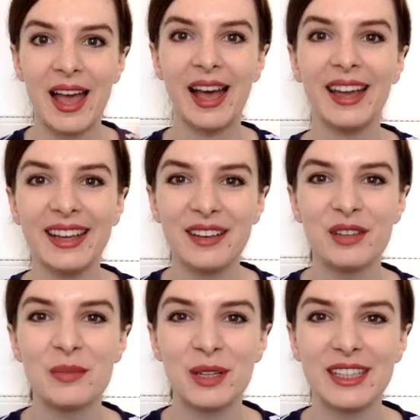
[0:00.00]
Hi
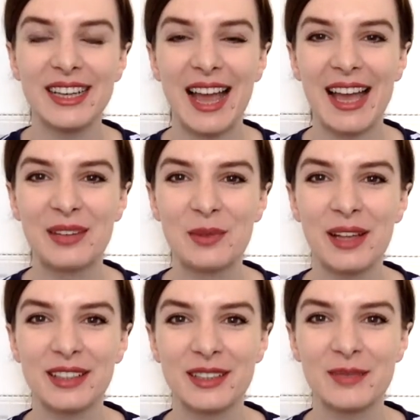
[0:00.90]
everybody and
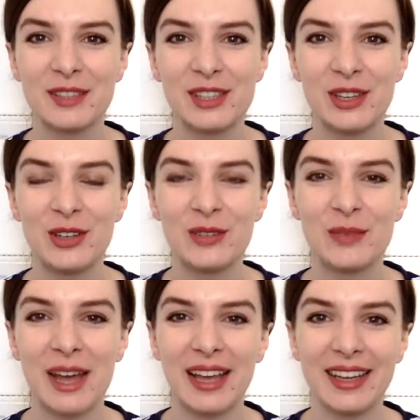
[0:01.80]
welcome to
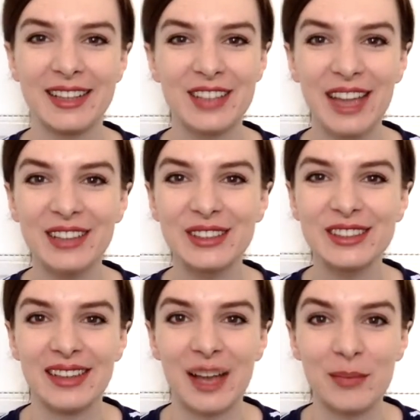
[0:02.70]
my
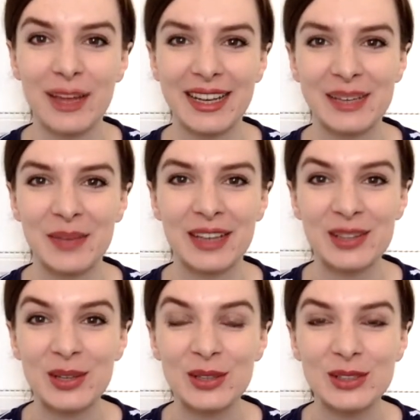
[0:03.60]
channel. I'm Madeline
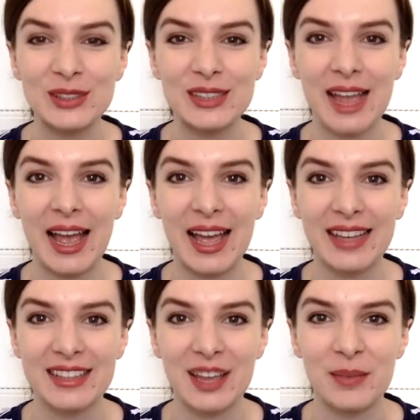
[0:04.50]
MacDonald
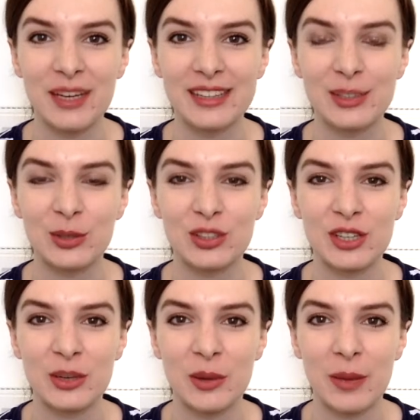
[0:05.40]
and I'm here to talk
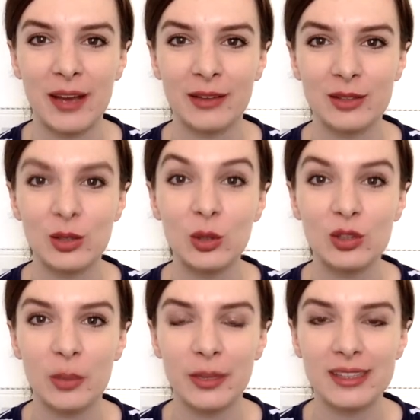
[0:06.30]
to you about all
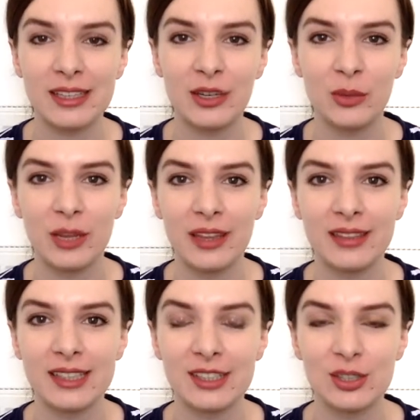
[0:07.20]
topics to do
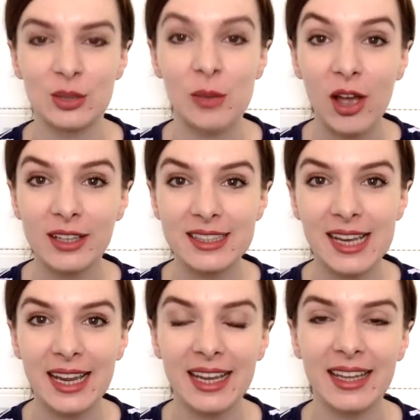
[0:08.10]
with digital
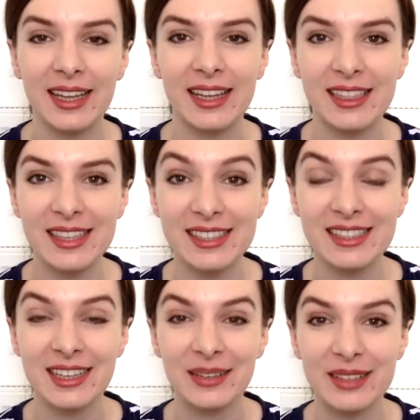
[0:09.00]
marketing. In this
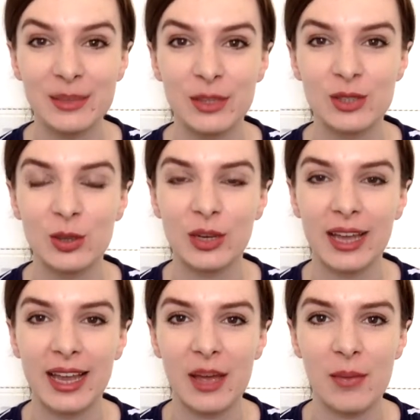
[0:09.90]
series we're
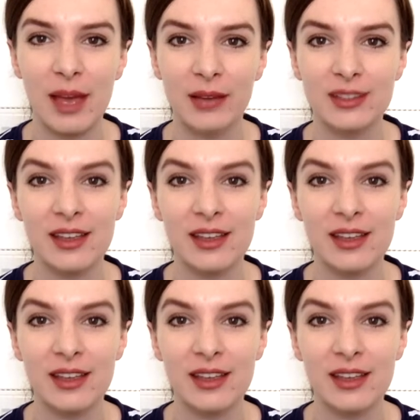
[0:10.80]
talking about